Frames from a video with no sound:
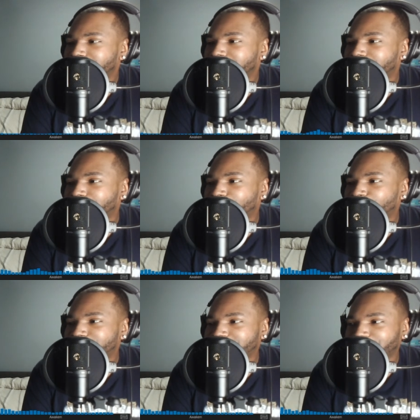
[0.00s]

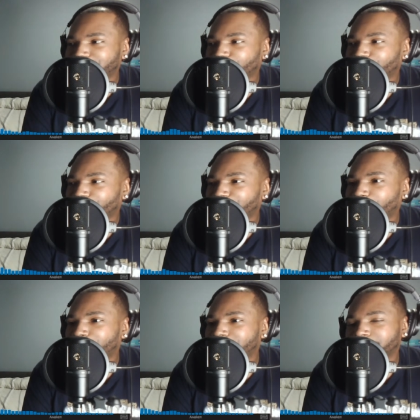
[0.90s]
once things start to
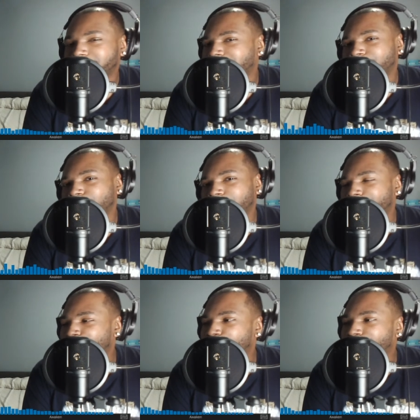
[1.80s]
reopen up, because I don't think
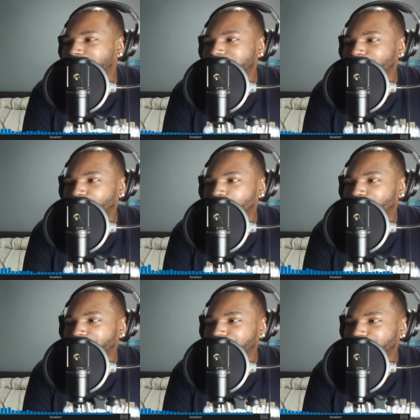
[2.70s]
room
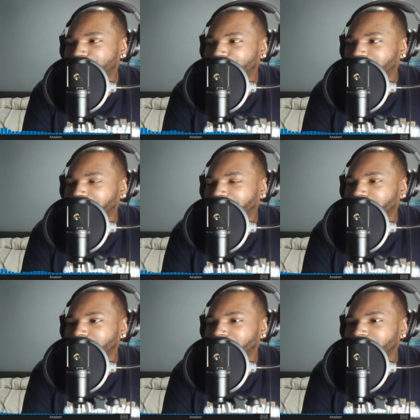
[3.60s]
rates is gonna like
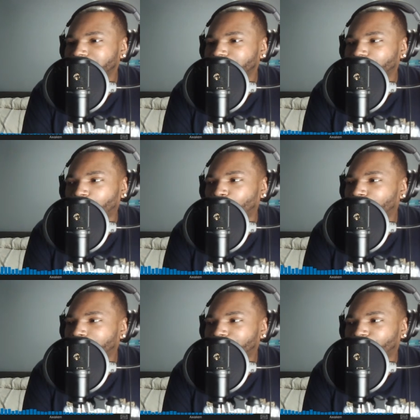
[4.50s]
go
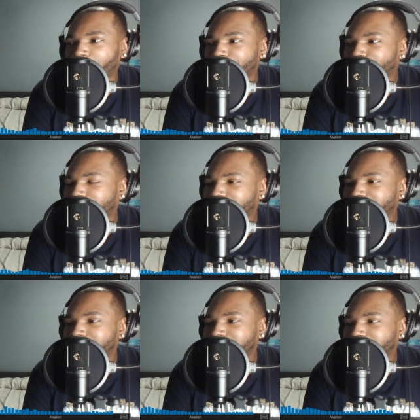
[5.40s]
up right away. I
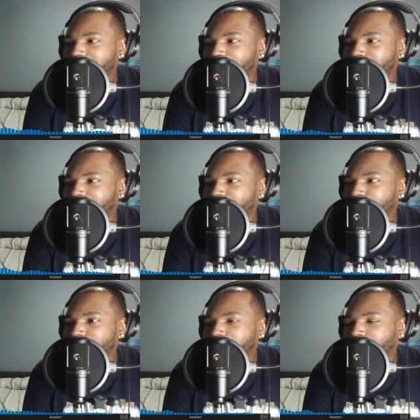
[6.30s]
think that's something that's going
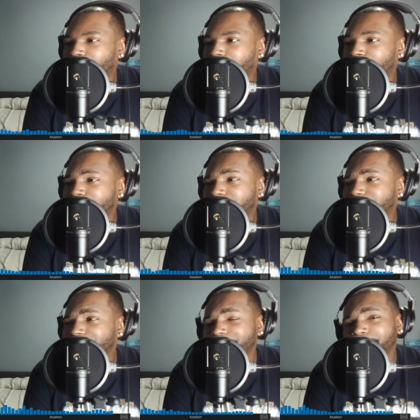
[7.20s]
to take a while, because
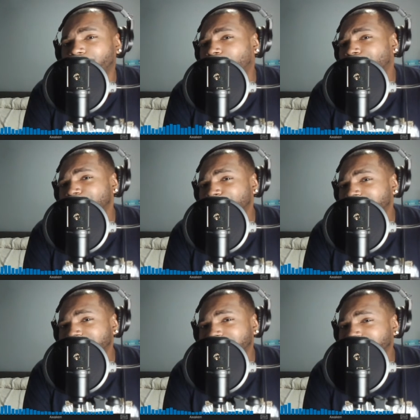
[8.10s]
there's still offers
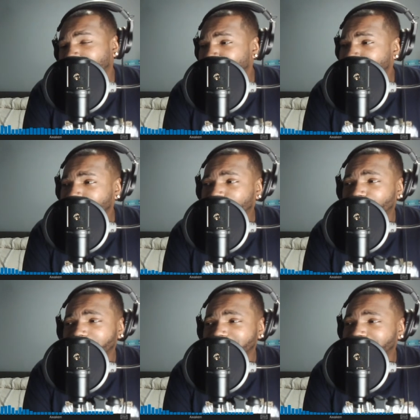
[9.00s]
being sent out with these
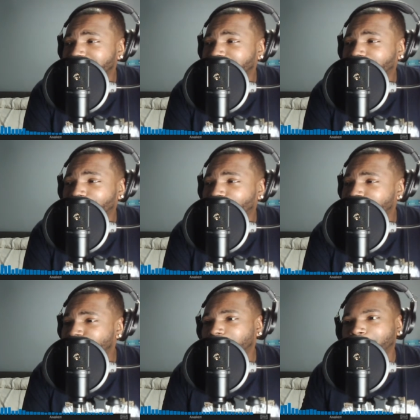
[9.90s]
crazy discounted rates
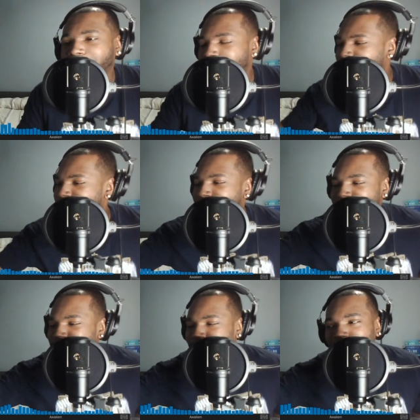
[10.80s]
through the mailing list. I
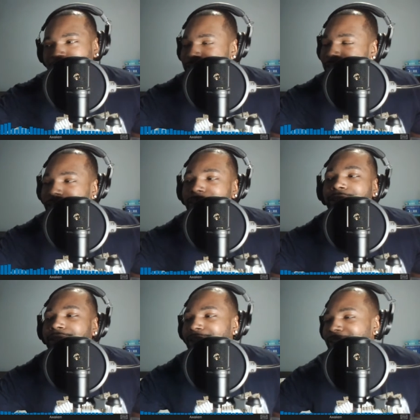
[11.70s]
tell y'all all the time,
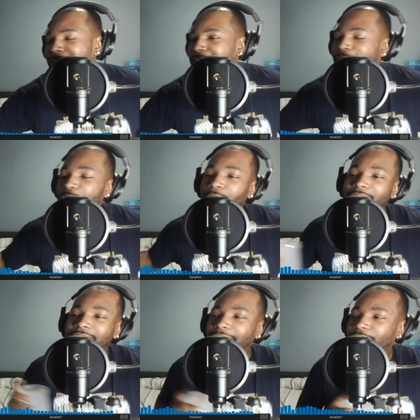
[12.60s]
if you want to
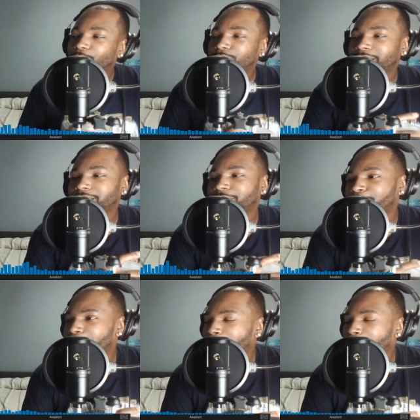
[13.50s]
stay at a hotel,